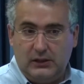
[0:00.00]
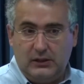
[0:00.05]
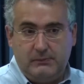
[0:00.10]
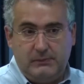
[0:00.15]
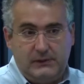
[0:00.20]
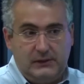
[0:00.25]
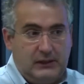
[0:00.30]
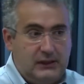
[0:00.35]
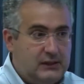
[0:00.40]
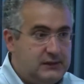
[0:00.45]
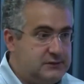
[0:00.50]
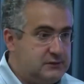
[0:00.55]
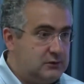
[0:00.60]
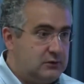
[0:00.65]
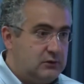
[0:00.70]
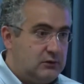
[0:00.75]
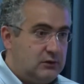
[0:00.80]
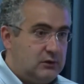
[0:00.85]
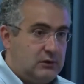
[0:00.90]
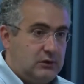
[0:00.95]
ABS
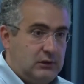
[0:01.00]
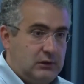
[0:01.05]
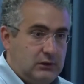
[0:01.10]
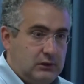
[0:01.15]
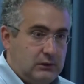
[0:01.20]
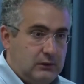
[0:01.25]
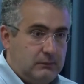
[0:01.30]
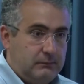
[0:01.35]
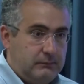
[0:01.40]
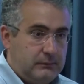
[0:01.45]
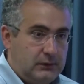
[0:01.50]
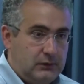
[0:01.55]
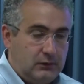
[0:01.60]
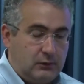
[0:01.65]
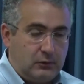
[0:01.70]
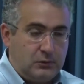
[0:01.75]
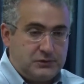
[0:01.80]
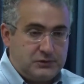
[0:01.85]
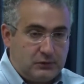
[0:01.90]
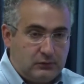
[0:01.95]
or,
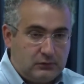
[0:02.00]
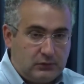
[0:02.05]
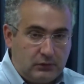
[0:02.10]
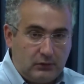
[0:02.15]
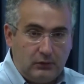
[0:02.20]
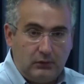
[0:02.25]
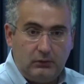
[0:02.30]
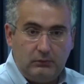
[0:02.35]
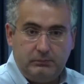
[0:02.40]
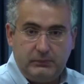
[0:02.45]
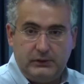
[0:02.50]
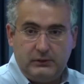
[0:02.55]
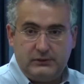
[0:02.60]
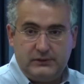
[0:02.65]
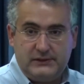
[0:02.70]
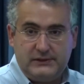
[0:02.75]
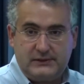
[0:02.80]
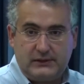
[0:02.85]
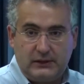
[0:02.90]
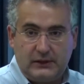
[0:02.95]
cruise control,
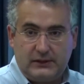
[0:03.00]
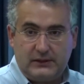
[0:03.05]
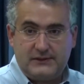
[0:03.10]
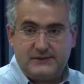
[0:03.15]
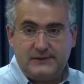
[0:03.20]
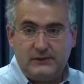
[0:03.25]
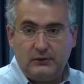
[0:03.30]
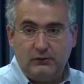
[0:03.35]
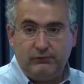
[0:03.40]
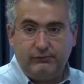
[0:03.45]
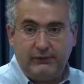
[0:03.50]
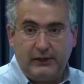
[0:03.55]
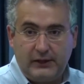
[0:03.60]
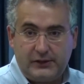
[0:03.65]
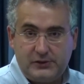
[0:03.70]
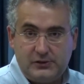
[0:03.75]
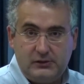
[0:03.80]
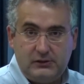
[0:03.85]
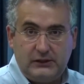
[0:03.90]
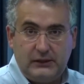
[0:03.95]
this like a single
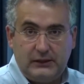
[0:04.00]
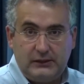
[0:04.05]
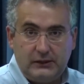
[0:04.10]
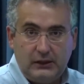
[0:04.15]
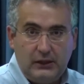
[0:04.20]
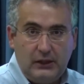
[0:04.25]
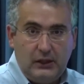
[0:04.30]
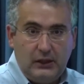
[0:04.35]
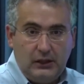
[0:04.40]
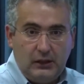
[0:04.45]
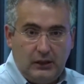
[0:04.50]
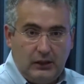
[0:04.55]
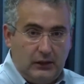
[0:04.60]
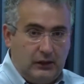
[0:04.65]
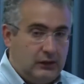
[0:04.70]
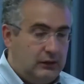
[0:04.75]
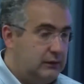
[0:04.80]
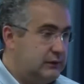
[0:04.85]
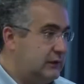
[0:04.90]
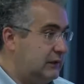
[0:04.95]
function that
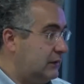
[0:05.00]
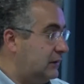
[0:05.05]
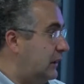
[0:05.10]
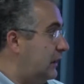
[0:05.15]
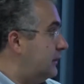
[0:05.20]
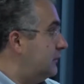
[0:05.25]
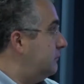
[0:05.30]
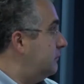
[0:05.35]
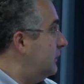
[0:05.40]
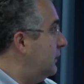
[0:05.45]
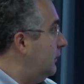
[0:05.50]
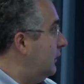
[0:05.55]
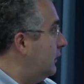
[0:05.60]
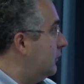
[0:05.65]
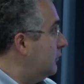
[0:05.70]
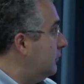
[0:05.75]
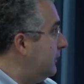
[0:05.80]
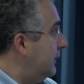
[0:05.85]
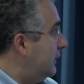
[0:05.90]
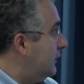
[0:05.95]
that get
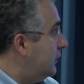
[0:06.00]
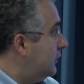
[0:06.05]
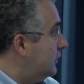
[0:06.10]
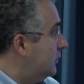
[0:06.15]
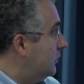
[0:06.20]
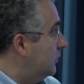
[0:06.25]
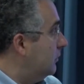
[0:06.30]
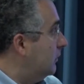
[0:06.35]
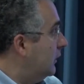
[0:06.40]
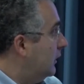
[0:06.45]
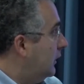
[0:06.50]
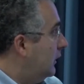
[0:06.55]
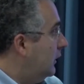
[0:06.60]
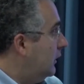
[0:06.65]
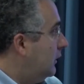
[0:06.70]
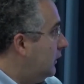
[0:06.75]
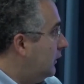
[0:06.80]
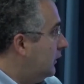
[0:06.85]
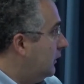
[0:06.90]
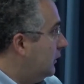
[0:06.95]
automated to
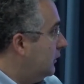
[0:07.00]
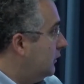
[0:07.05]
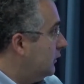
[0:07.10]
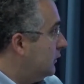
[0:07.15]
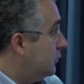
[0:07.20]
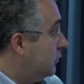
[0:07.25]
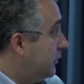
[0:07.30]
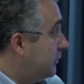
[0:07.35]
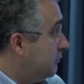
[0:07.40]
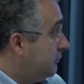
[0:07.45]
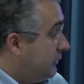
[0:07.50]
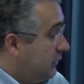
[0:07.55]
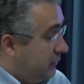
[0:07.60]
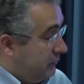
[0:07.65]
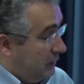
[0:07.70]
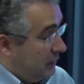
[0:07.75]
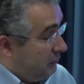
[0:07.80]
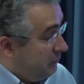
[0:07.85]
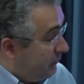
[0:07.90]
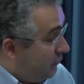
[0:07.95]

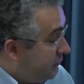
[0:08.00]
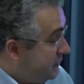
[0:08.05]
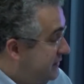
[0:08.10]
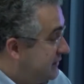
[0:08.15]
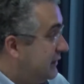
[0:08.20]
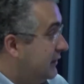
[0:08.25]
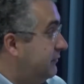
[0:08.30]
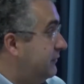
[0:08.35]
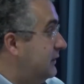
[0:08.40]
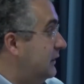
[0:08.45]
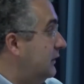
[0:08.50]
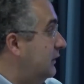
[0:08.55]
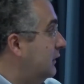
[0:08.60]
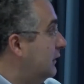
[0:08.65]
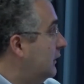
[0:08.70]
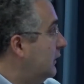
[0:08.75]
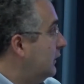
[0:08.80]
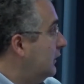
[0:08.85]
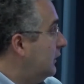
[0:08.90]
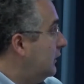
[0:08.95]
improve safety
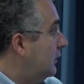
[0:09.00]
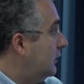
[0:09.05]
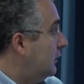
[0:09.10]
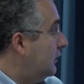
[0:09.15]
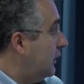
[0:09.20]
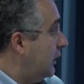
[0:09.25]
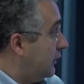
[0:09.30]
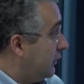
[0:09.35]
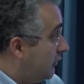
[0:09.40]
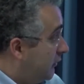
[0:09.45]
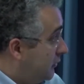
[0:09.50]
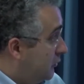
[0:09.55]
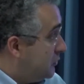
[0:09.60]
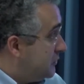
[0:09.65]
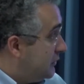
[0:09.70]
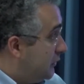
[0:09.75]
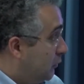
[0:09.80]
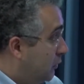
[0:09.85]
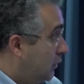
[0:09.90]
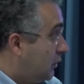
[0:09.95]
and
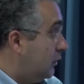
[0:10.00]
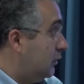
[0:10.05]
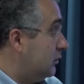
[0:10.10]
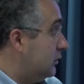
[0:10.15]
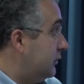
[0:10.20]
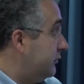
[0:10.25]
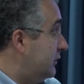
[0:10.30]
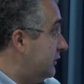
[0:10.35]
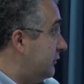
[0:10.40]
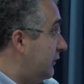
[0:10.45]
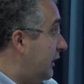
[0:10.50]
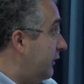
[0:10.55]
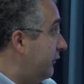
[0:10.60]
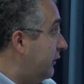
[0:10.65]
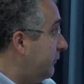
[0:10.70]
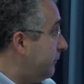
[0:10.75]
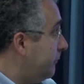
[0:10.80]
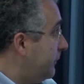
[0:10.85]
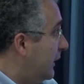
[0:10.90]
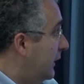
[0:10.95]
reduce the workload of the
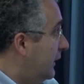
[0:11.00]
driver.